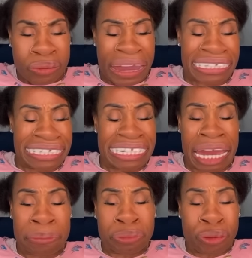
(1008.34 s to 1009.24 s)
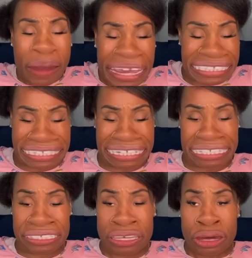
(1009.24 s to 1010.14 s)
Why didn't I
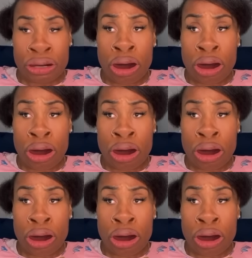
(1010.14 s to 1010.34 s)
practice?